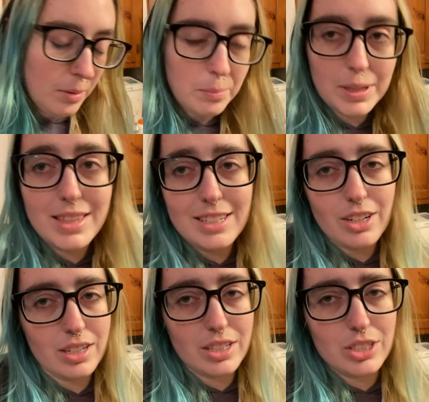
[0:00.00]
But the
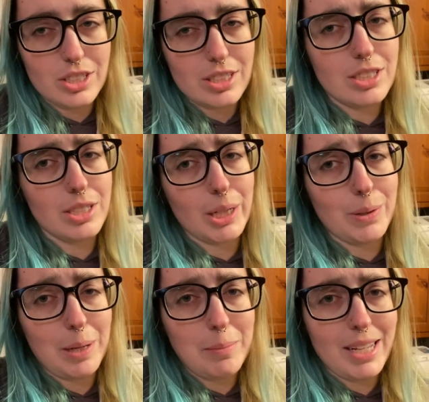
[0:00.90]
dog is just so
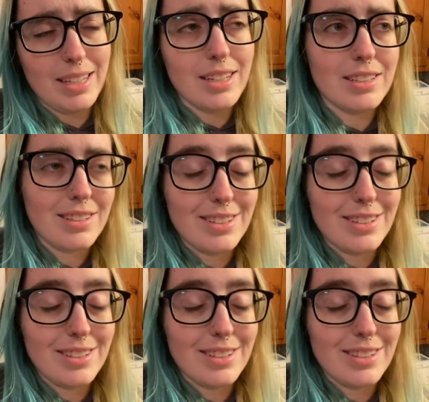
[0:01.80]
high maintenance,